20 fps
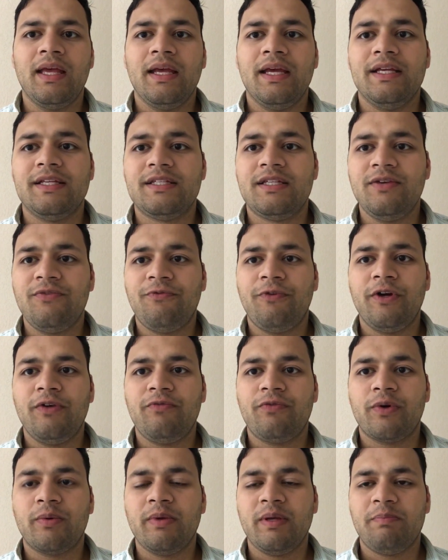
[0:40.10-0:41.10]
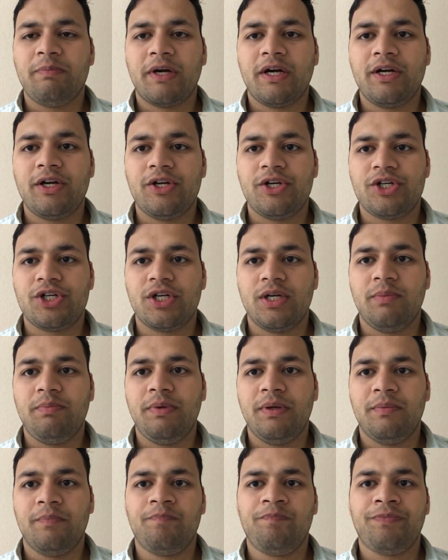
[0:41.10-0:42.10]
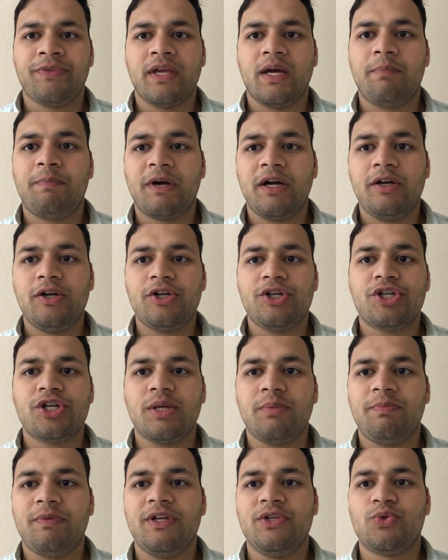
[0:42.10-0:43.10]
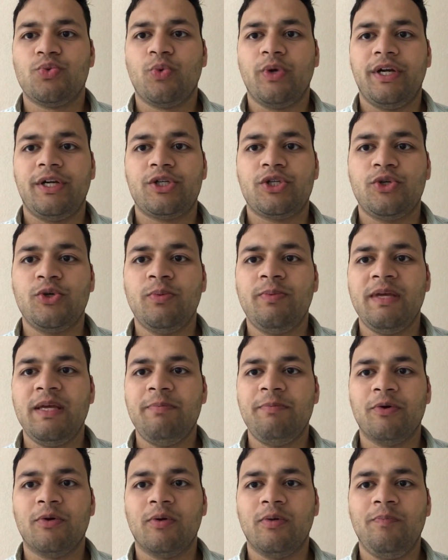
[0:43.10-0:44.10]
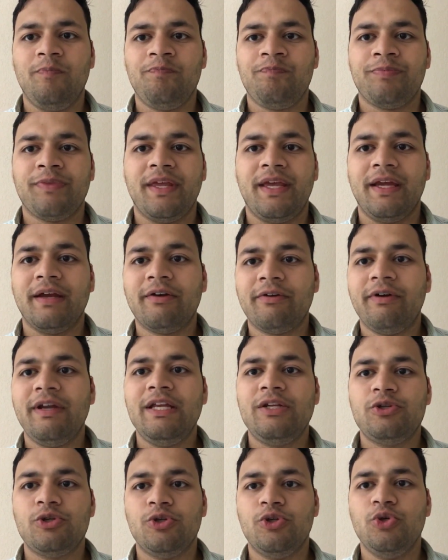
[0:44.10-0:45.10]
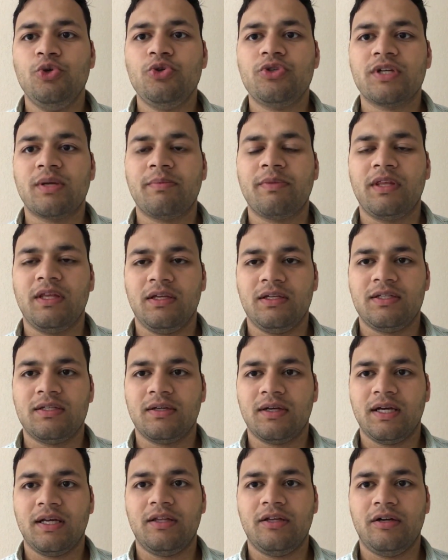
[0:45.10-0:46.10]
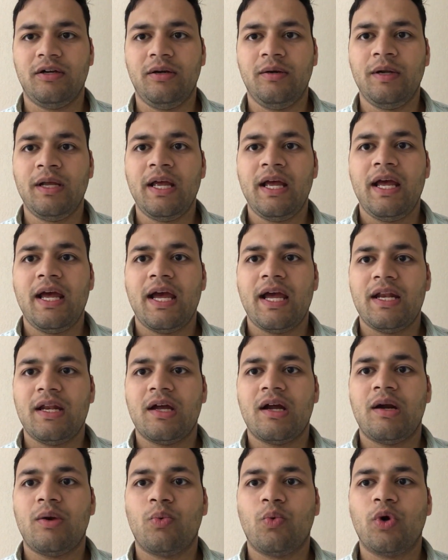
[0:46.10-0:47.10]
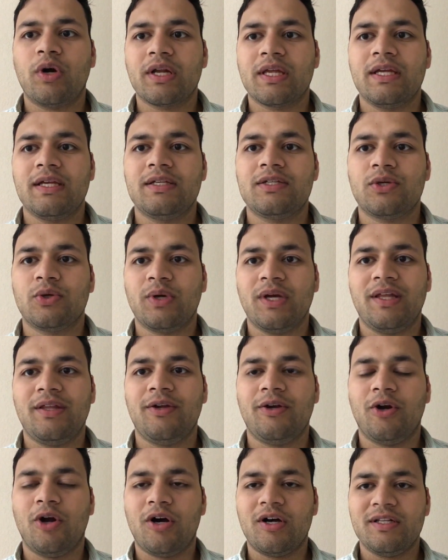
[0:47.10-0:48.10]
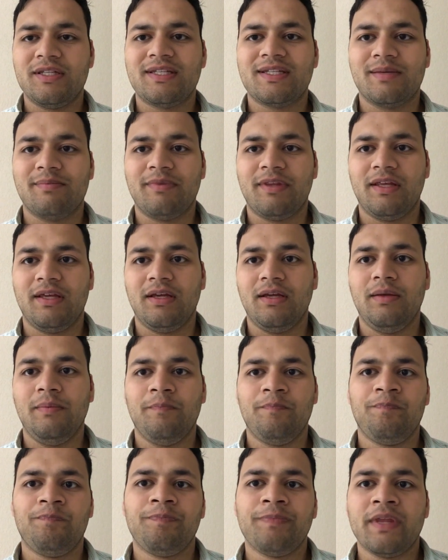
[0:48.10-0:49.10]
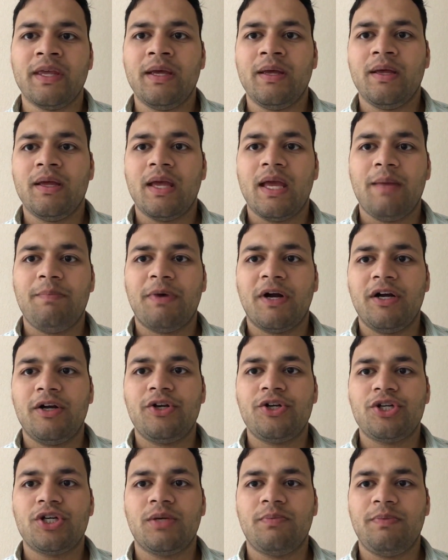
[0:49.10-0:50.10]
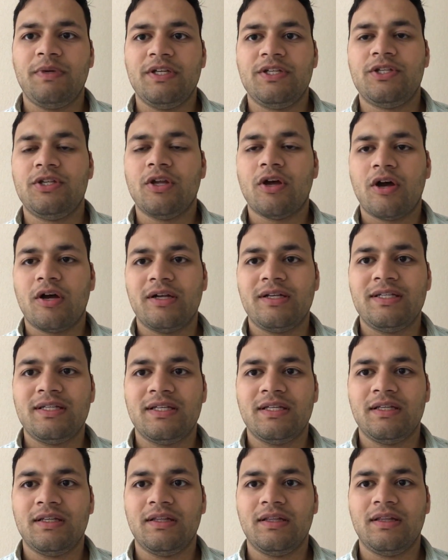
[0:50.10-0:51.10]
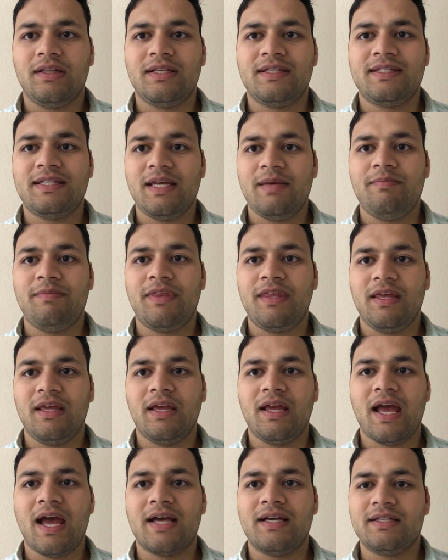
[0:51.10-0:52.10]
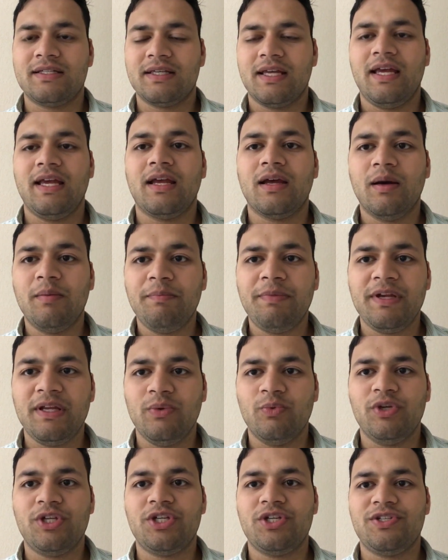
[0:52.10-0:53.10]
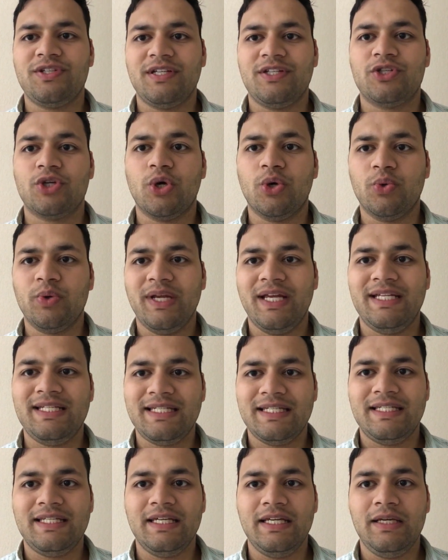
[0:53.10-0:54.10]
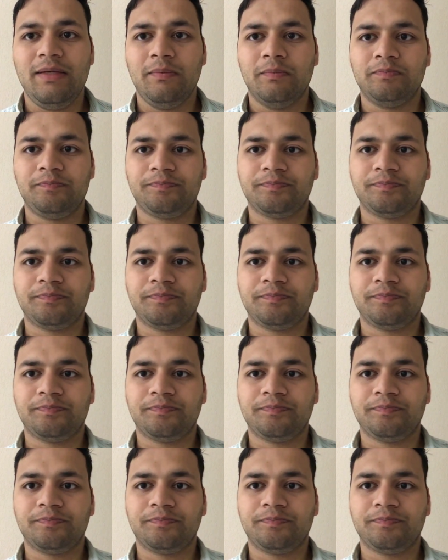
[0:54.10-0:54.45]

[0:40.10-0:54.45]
It's different from a partnership. A partnership is where two people agree to do something together and are working together on something. A partnership is not the same thing as a company, which is its own entity.